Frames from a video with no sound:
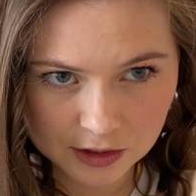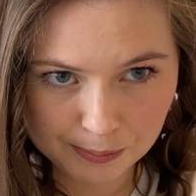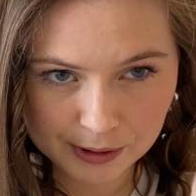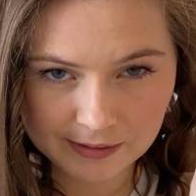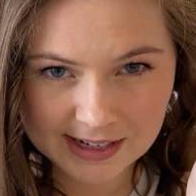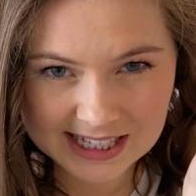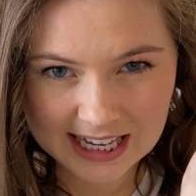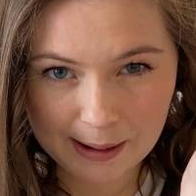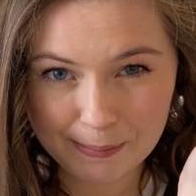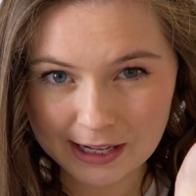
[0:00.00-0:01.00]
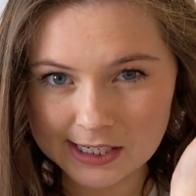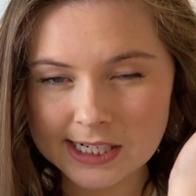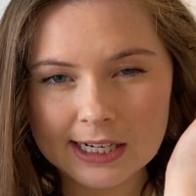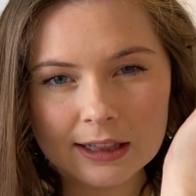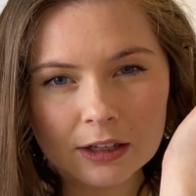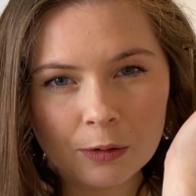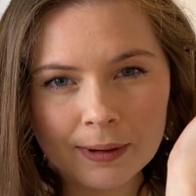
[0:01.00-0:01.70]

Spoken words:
So previously I pinched it a little